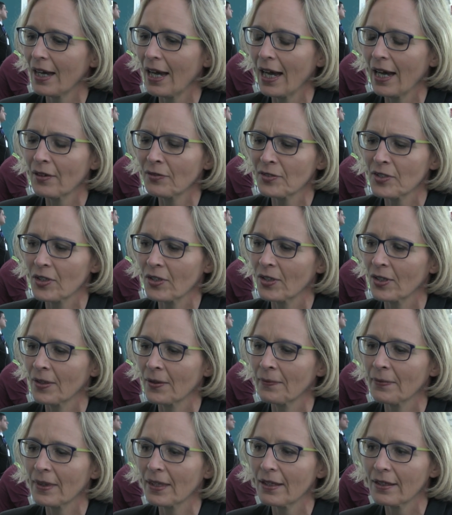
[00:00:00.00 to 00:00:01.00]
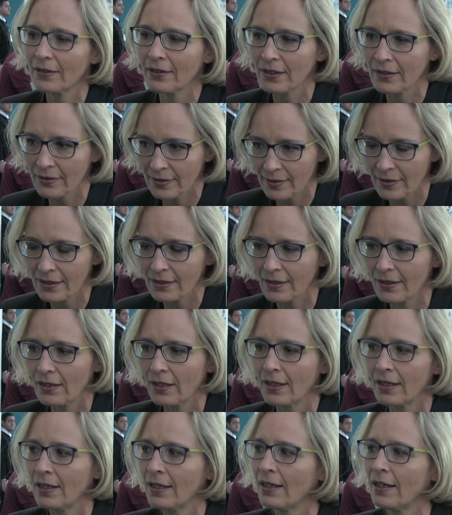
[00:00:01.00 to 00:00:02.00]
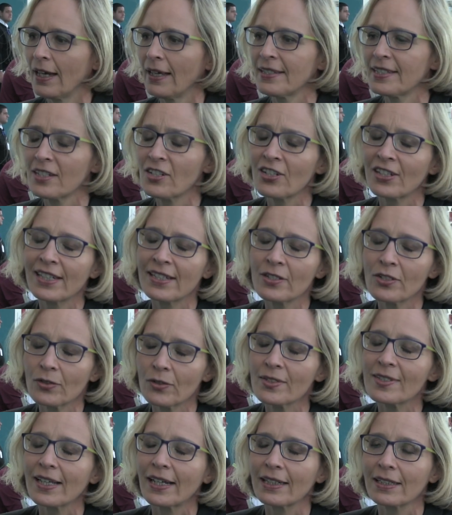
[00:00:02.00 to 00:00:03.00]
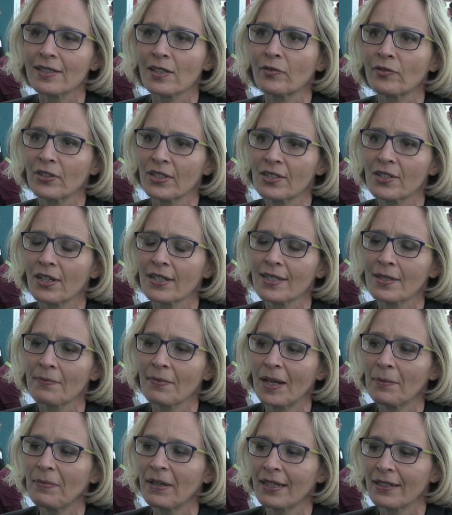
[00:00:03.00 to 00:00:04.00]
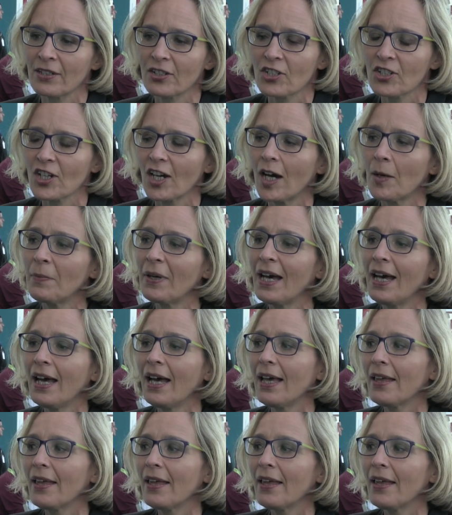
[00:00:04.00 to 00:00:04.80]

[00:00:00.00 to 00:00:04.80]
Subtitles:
after this additional 2 cycles of rituximab and CHOP,